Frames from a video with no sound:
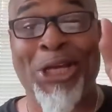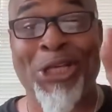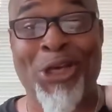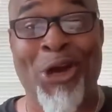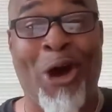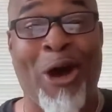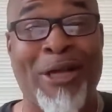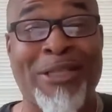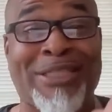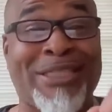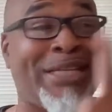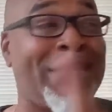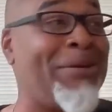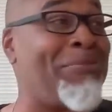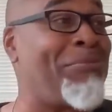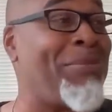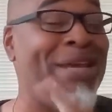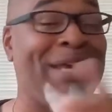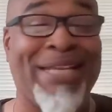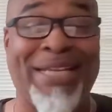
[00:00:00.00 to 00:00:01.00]
Y'all
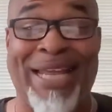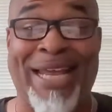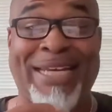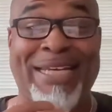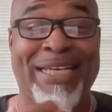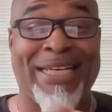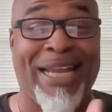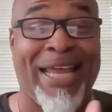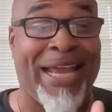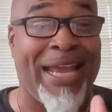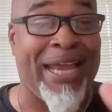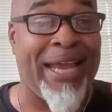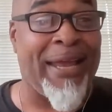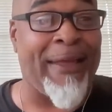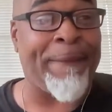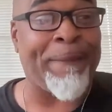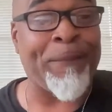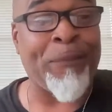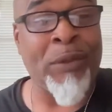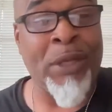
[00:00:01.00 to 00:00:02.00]
seen me and Lady Led